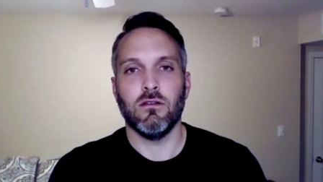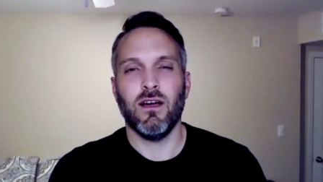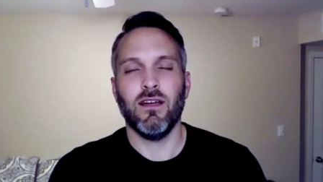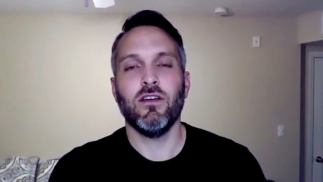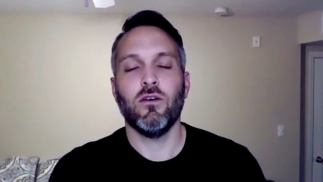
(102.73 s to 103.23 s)

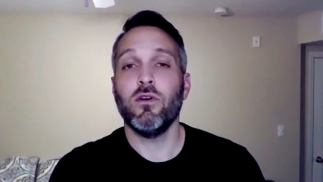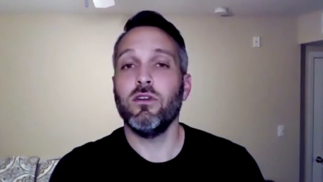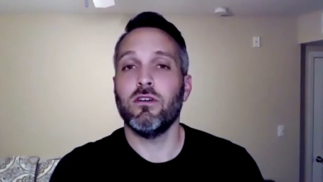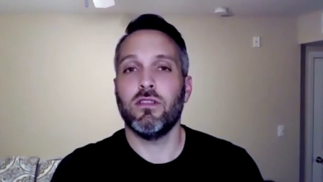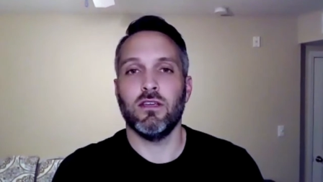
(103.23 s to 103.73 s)
I think one
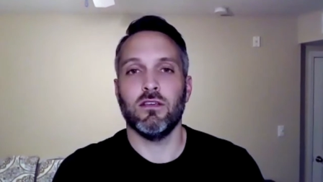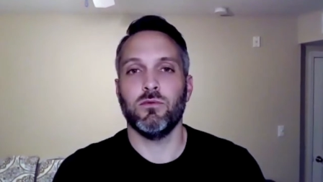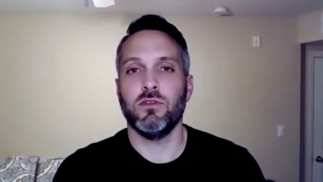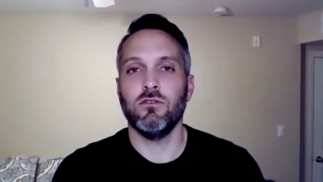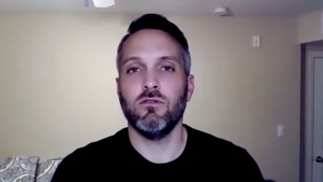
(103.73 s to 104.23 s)
good thing is
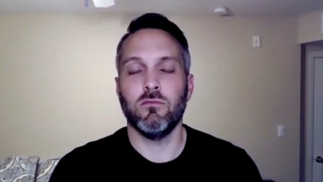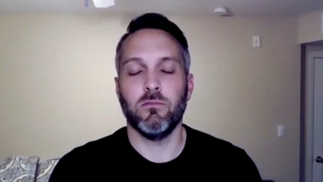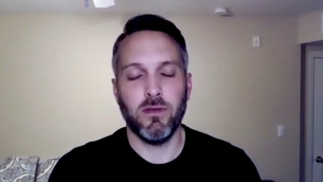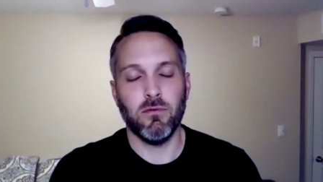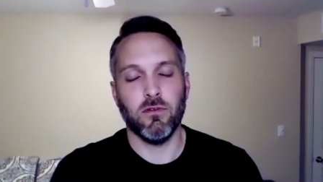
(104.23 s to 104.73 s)
we do.
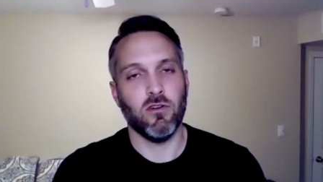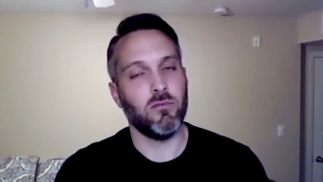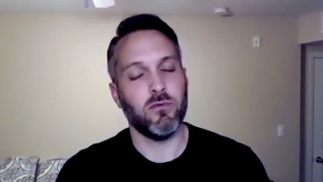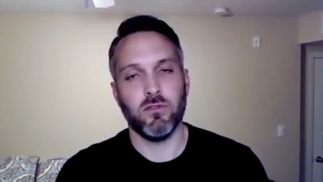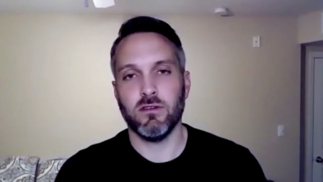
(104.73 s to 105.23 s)
People are
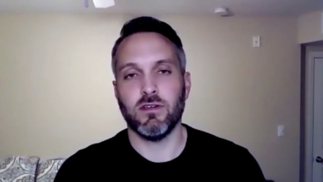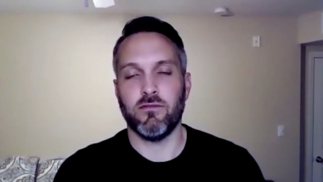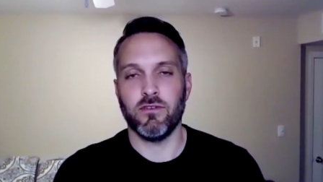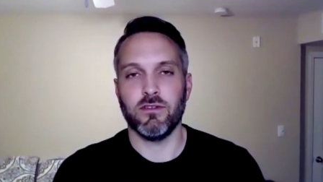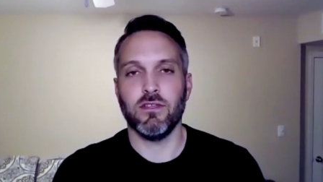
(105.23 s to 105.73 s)
open with us,
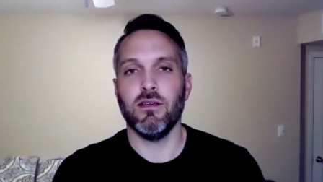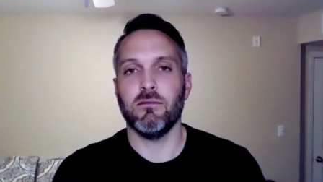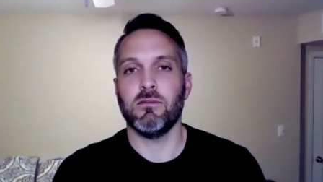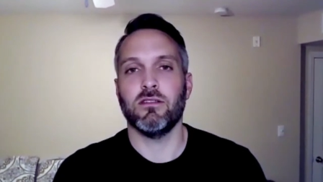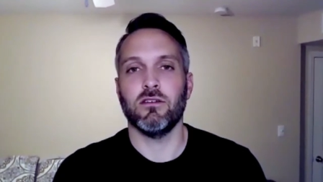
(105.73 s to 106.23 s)
obviously,
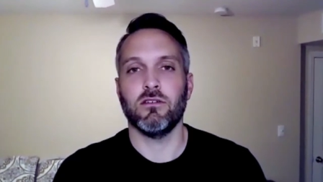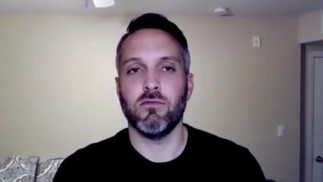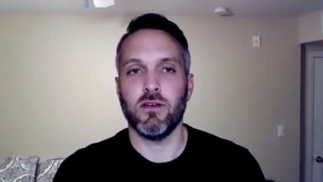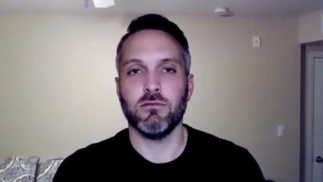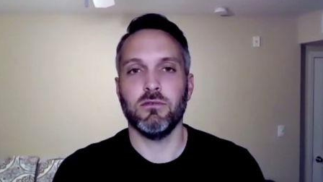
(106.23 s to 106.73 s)
about their
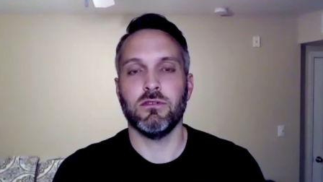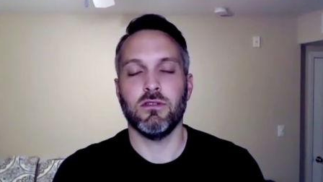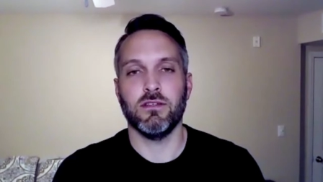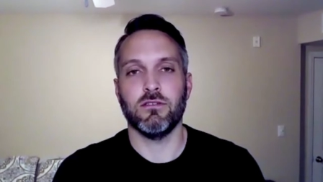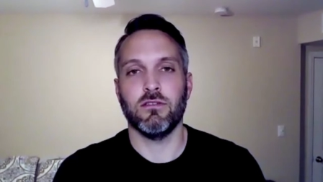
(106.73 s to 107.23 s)
investments,
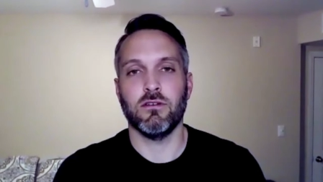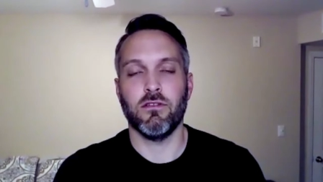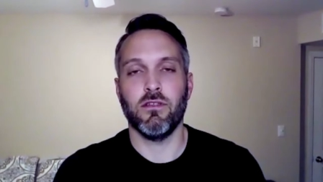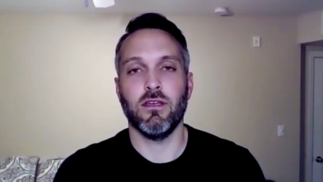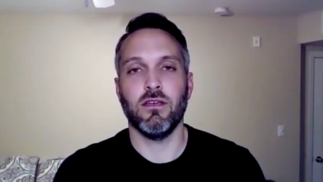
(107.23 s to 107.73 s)
things that they're
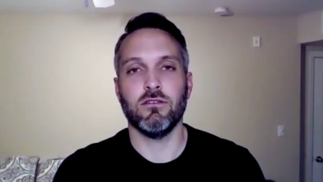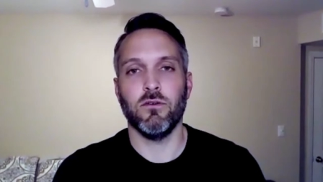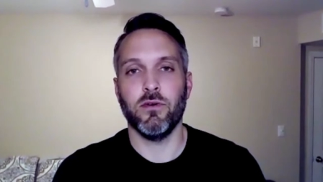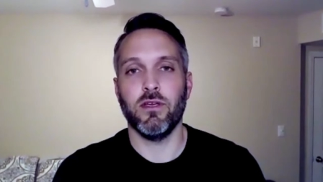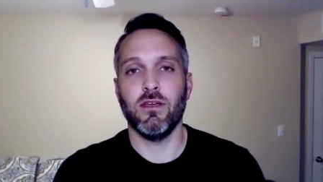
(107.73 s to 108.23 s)
thinking. So
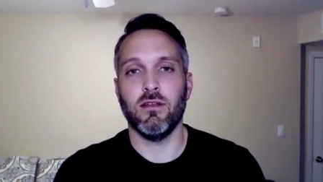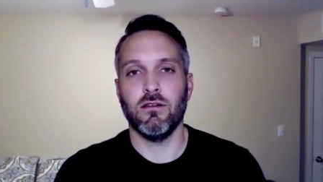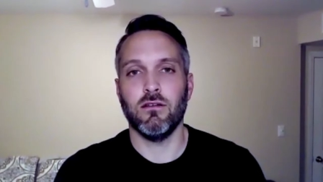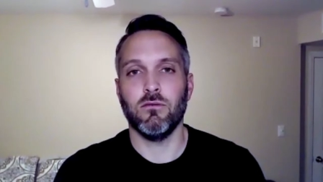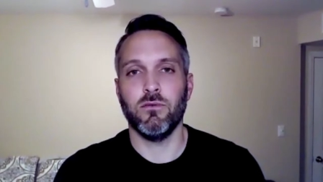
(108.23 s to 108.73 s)
we get
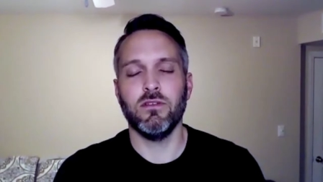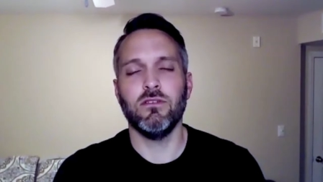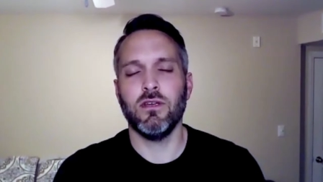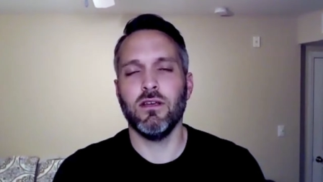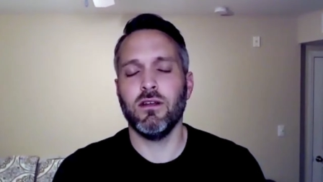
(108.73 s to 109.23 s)
we
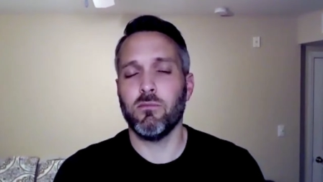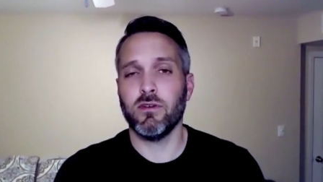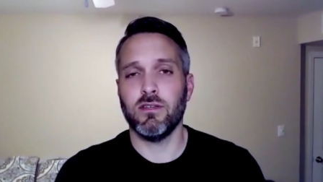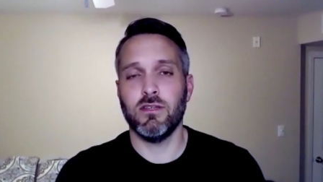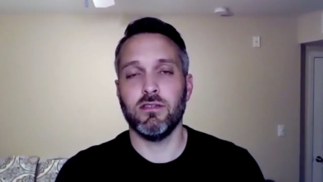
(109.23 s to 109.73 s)
do get a
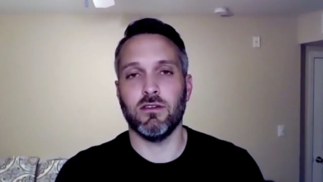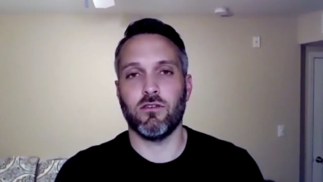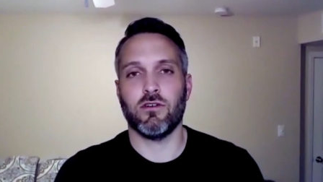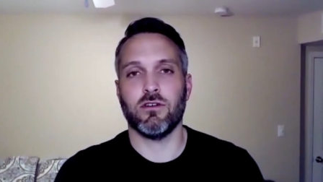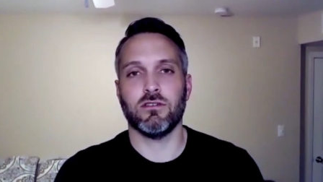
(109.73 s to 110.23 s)
pretty decent
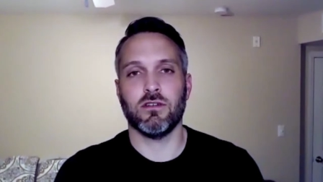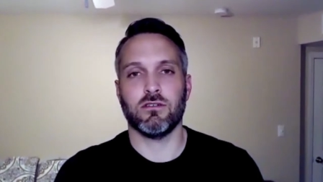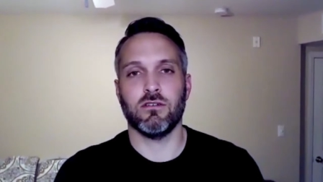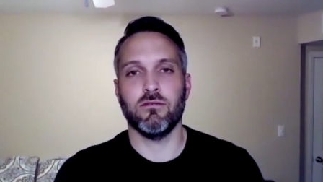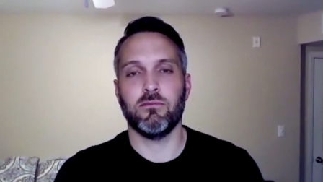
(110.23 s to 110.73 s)
cross
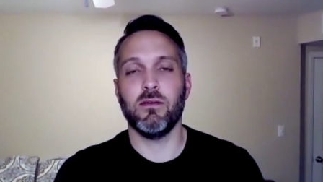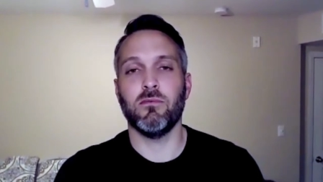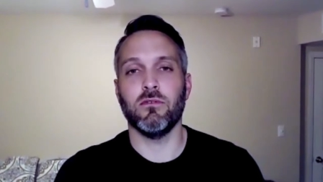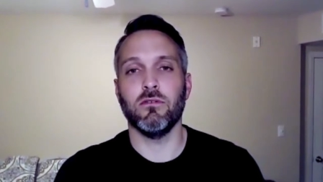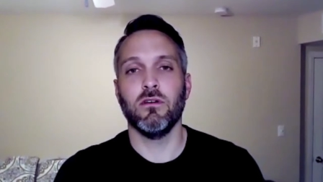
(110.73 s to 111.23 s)
section of
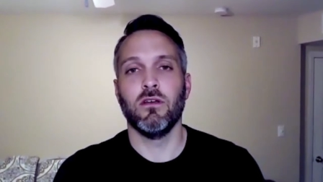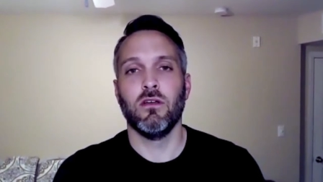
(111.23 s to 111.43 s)
people.